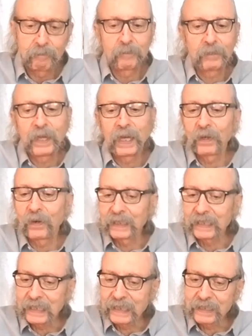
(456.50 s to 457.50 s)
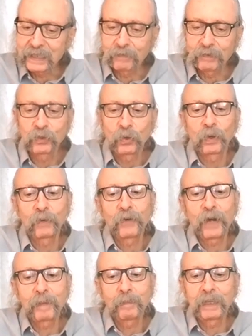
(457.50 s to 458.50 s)
thing on the E7 chord
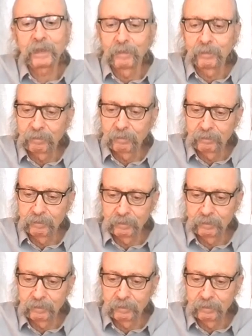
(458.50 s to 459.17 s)
fragment. But